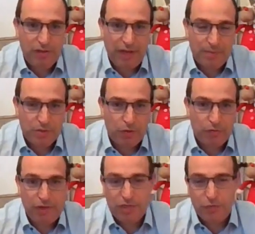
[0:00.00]
types
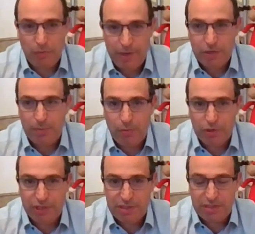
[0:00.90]
of transformation
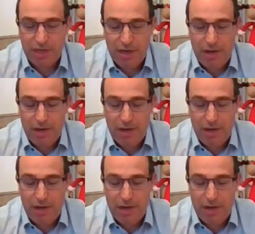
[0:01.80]
projects.